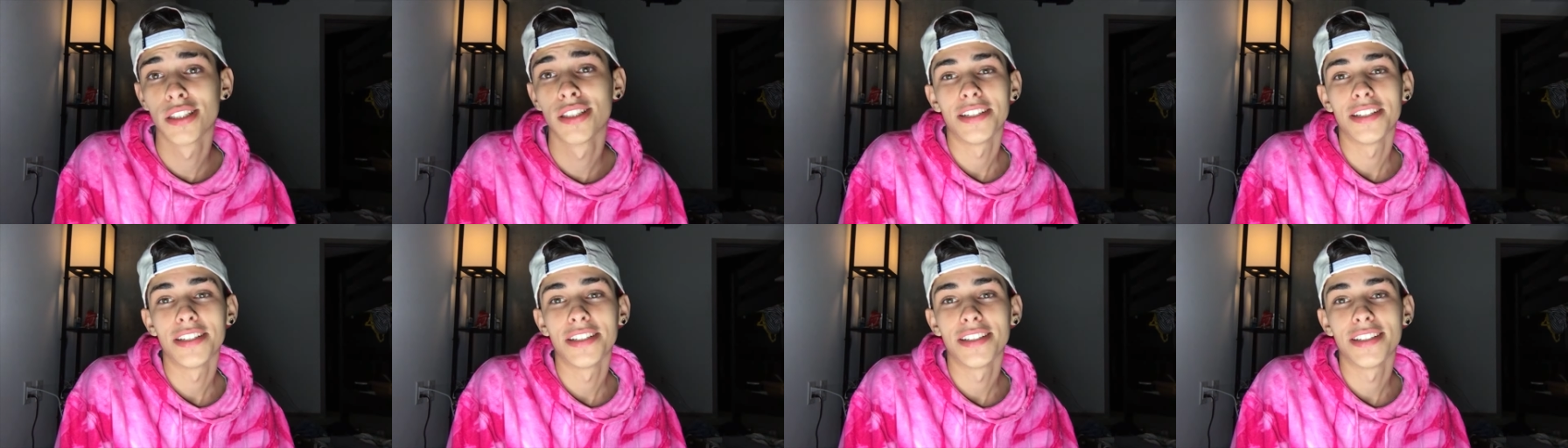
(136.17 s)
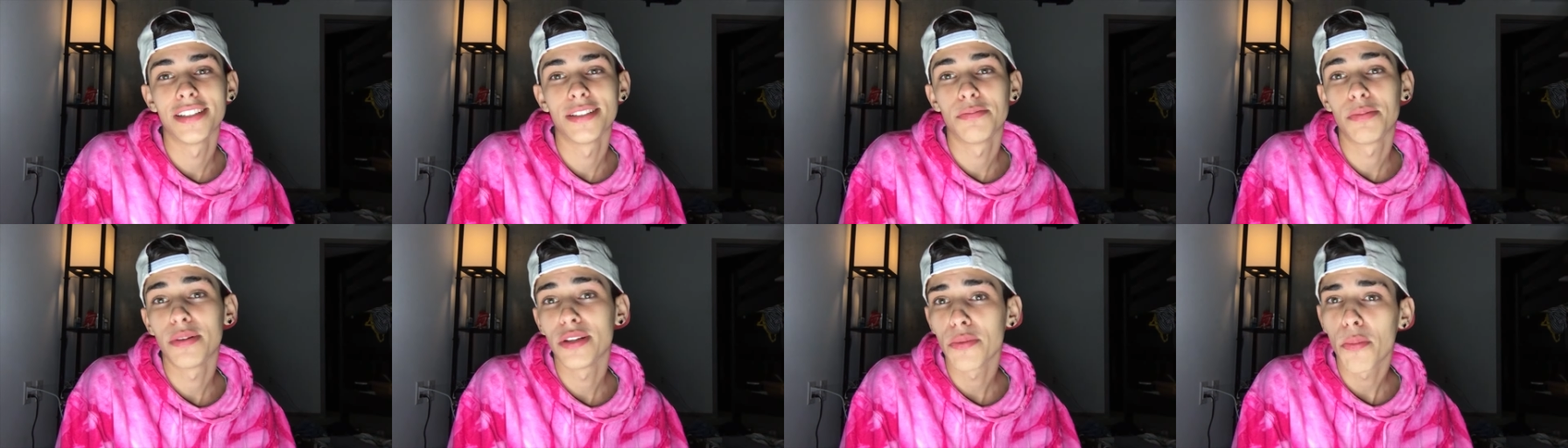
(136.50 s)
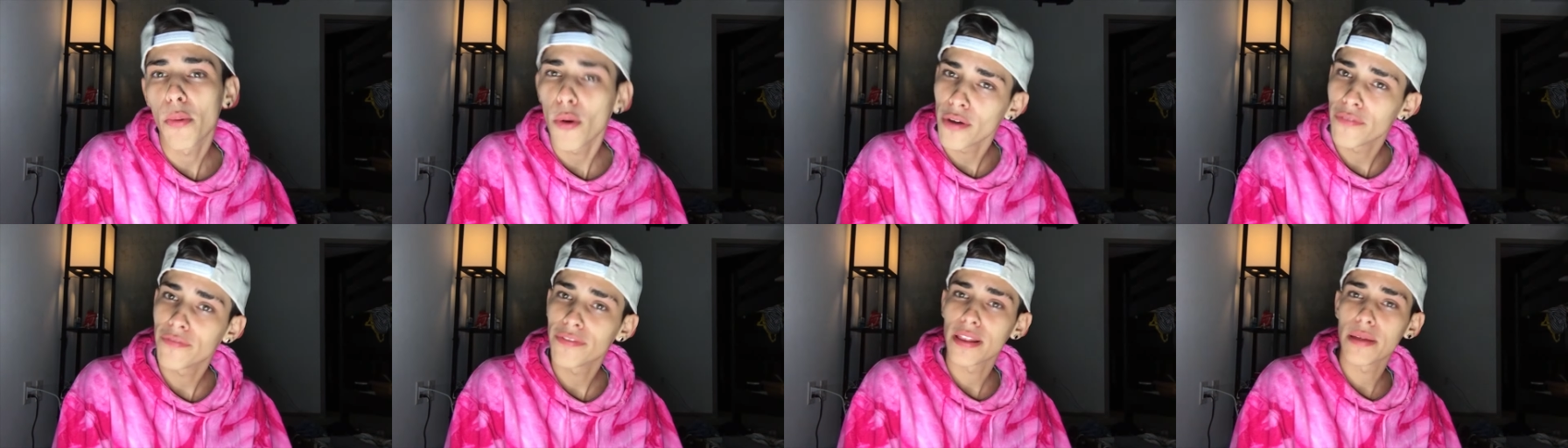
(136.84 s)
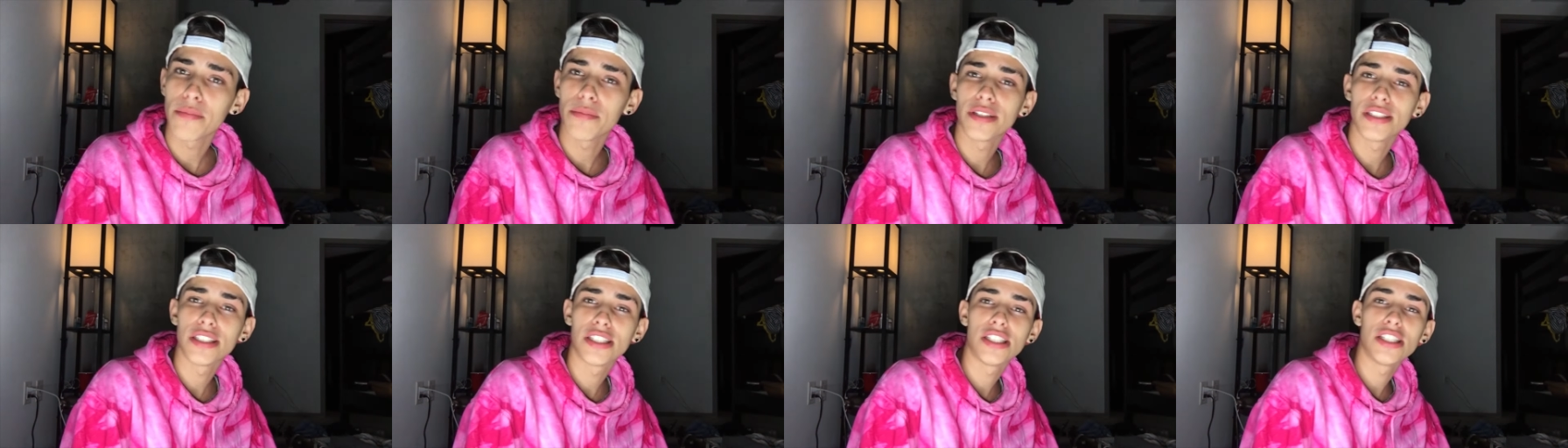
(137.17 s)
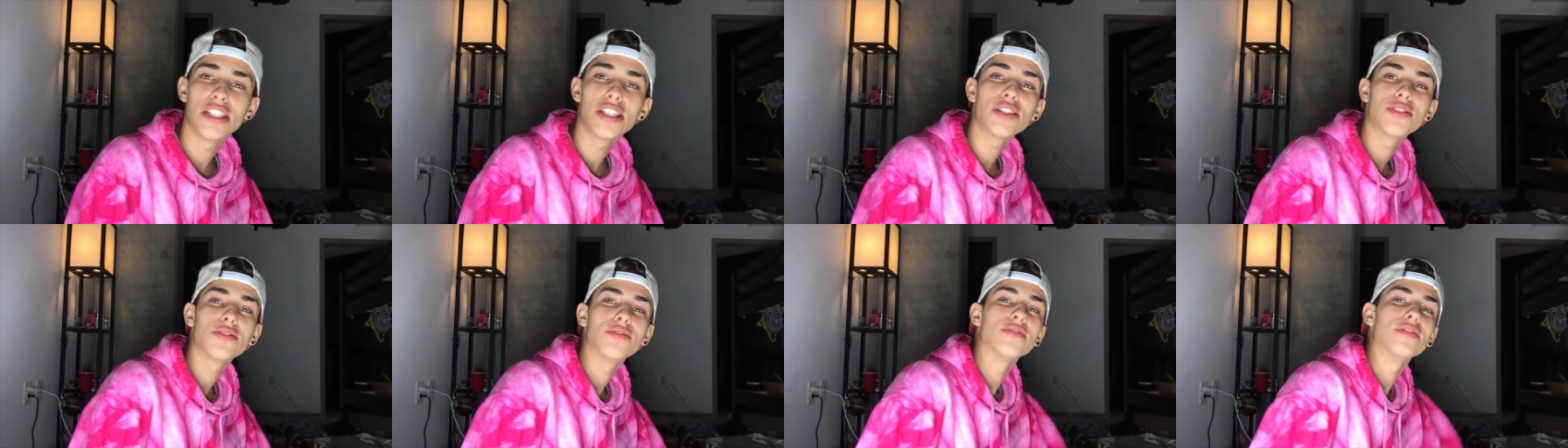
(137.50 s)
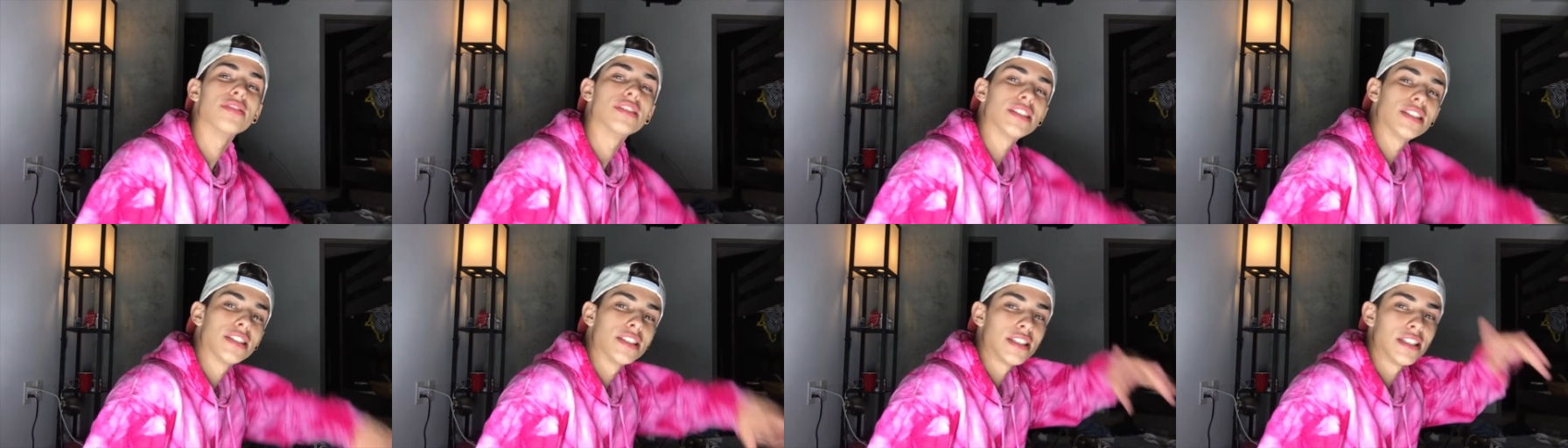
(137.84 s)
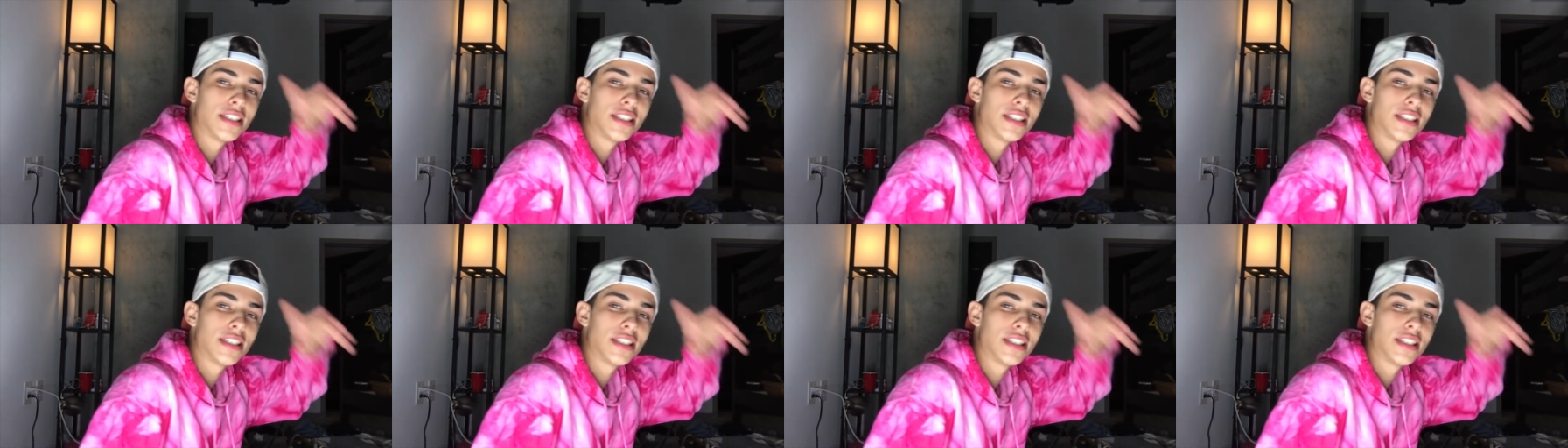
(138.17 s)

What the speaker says: It's been your boy Flamin' Geos.